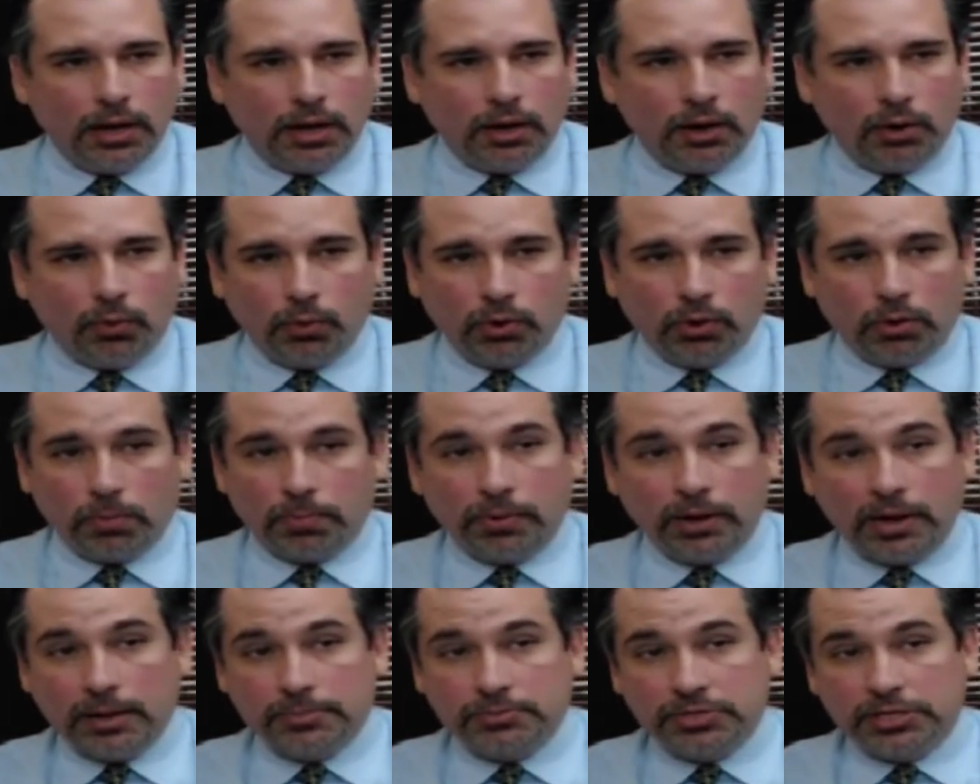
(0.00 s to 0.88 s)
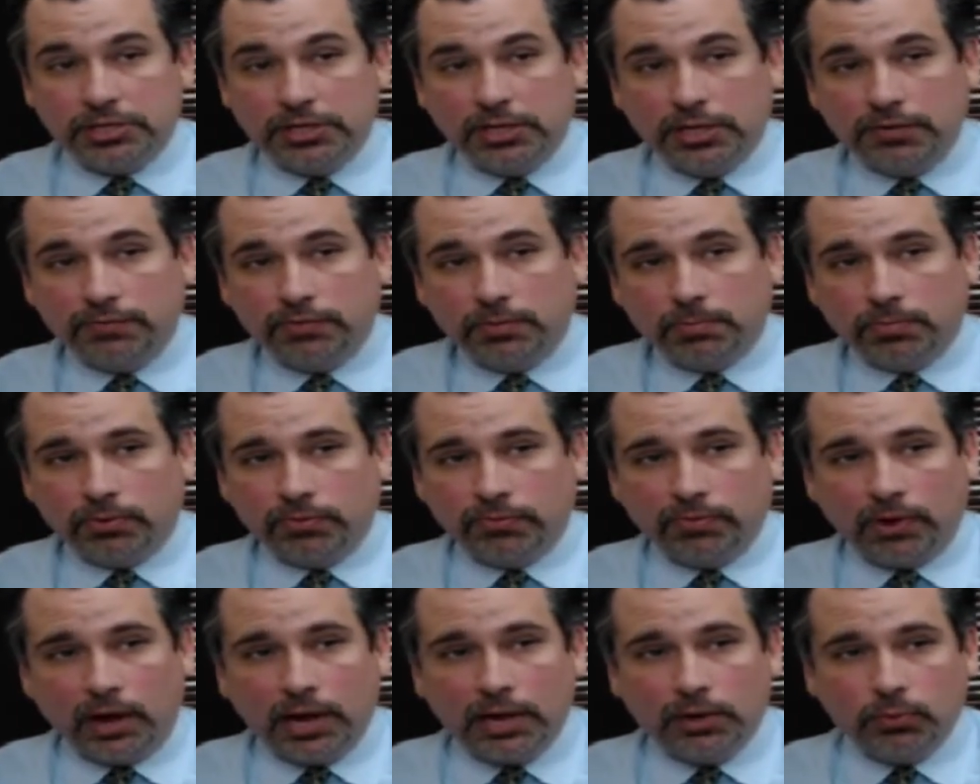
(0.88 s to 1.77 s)
or perhaps didn't even
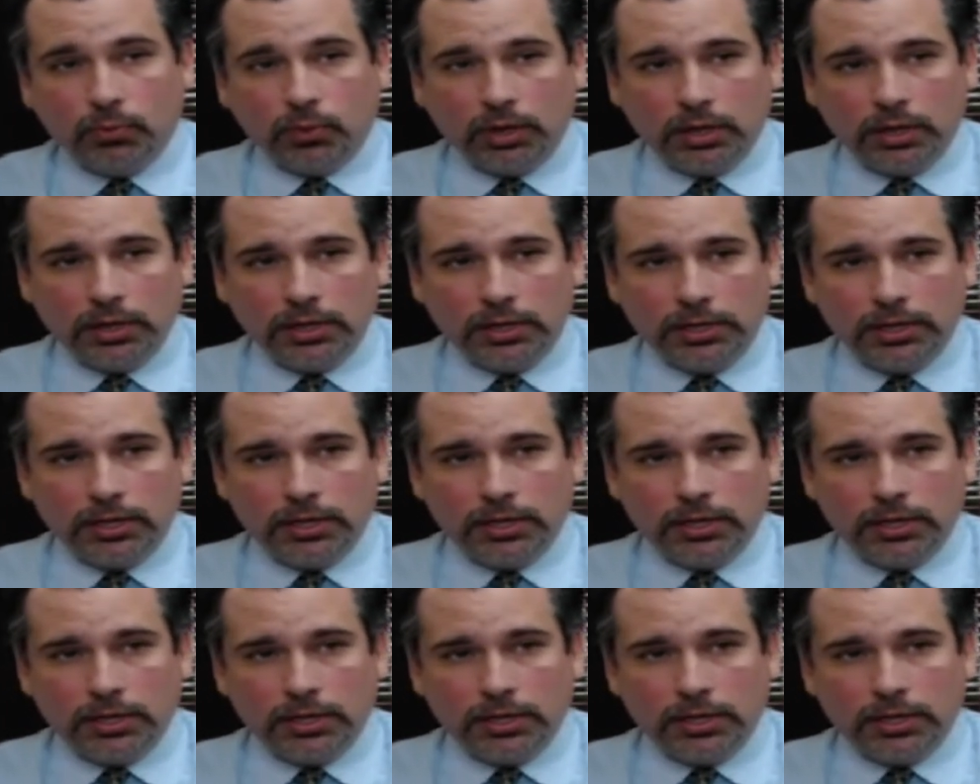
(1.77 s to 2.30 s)
provide one.